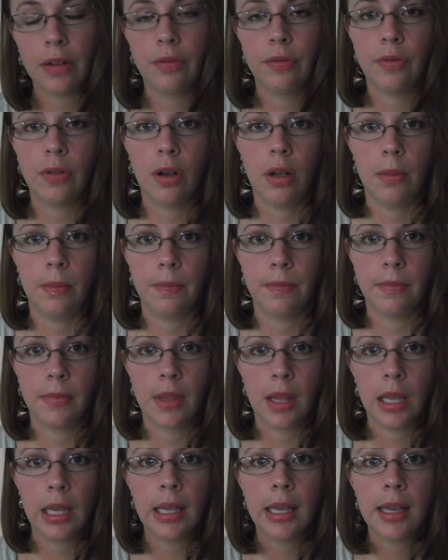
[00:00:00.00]
from
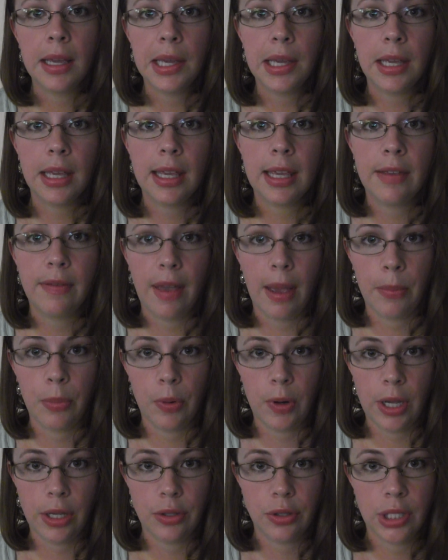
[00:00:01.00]

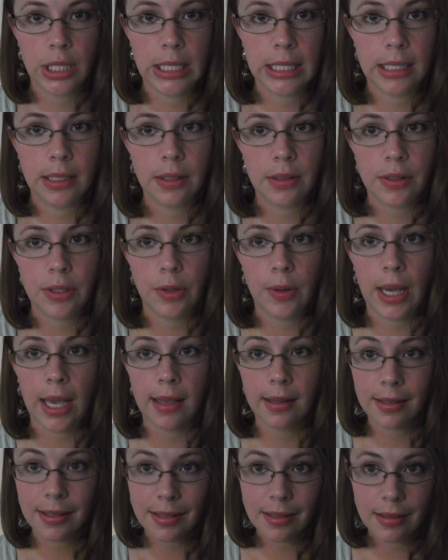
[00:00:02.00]
evaporation. As you
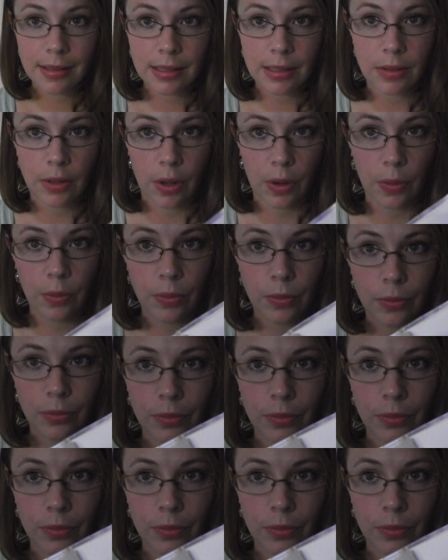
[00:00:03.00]
guys know,